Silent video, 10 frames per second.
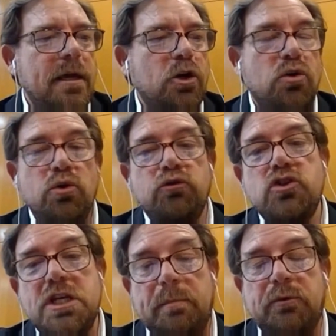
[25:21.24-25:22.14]
Cruise
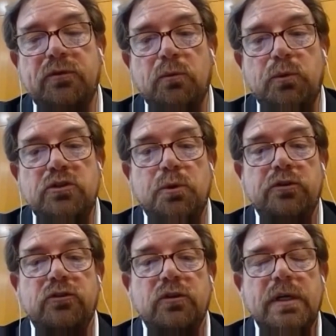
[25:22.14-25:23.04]
ships, which
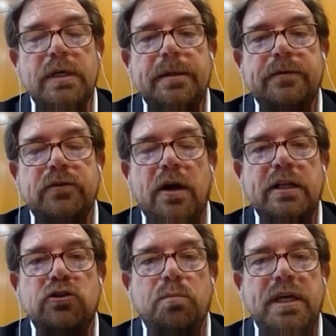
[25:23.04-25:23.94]
was
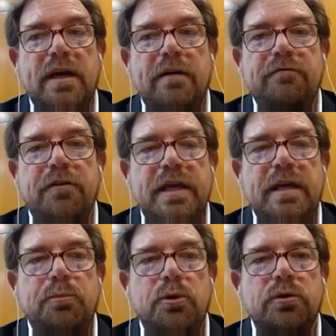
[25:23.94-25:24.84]
starting to be a very
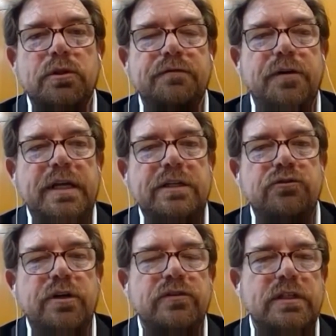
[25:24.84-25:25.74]
important, very
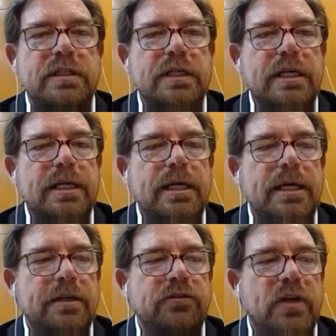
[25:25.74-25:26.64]
interesting
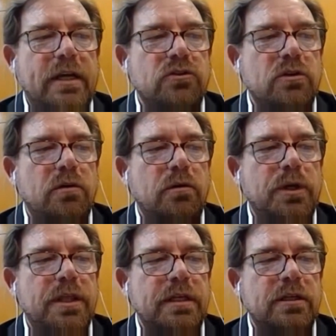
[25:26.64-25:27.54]
sector
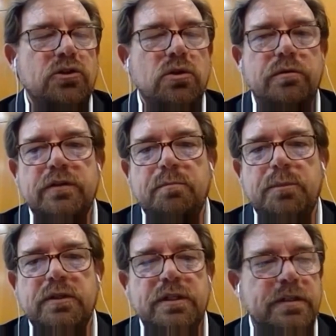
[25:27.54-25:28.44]
within the tourism
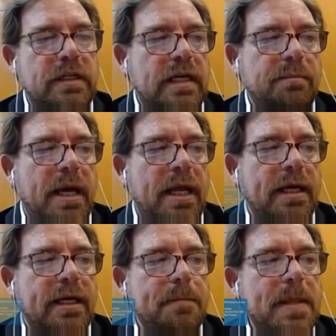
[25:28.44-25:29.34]
business in
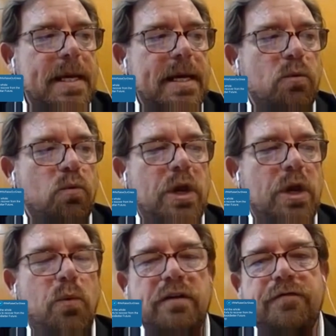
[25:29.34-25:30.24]
Malaga, we
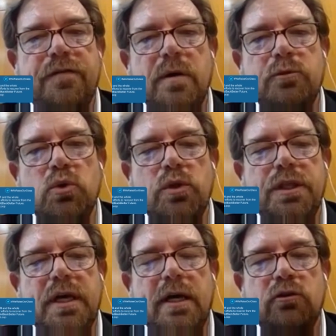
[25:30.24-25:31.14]
went from
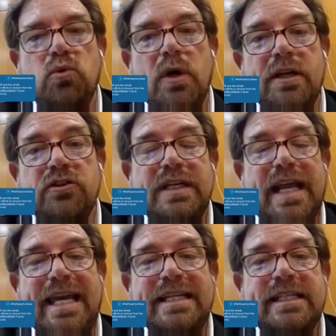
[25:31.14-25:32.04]

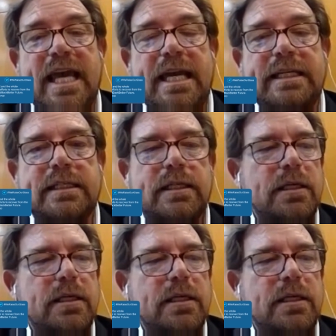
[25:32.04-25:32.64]
288